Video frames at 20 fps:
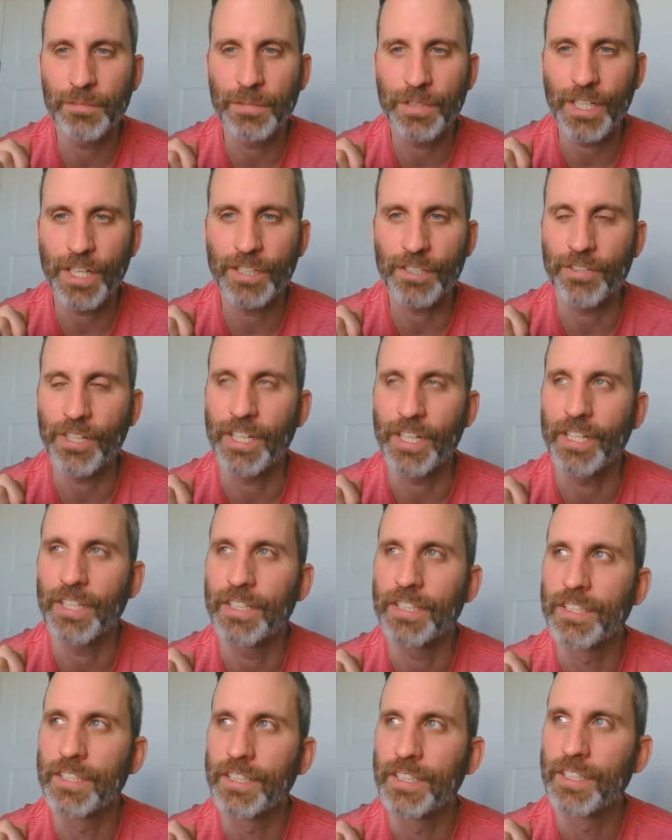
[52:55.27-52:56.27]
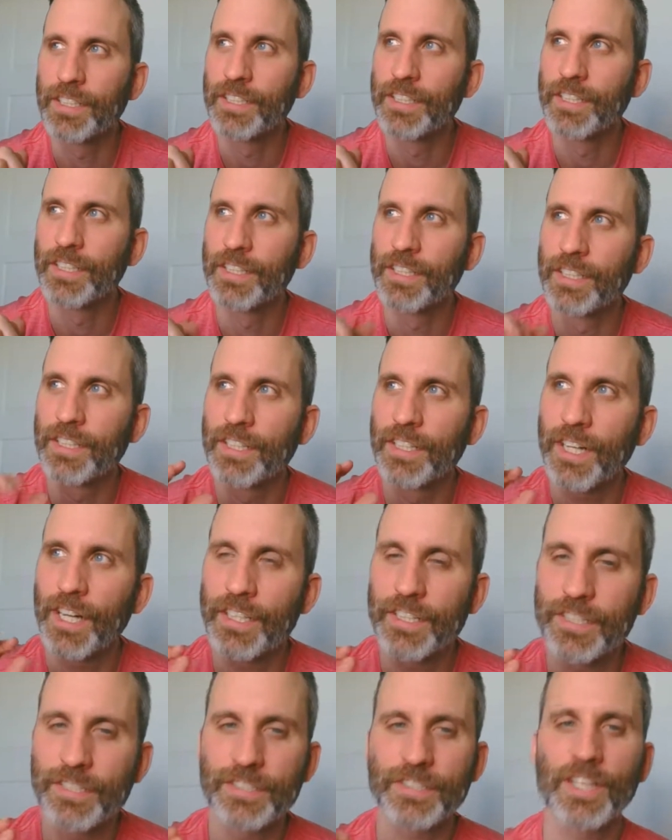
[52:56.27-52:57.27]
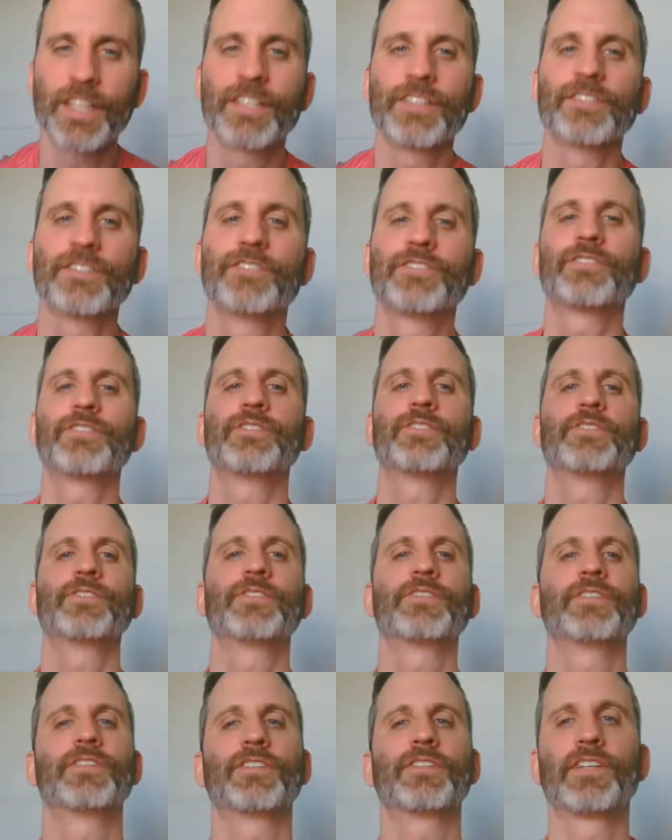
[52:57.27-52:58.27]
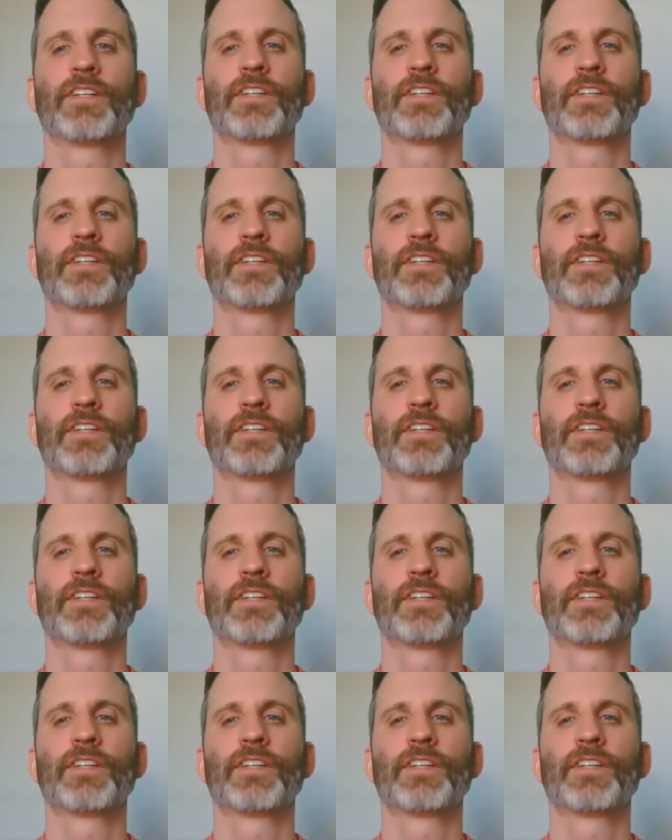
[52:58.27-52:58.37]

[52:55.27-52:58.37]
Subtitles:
but not great. I decided to,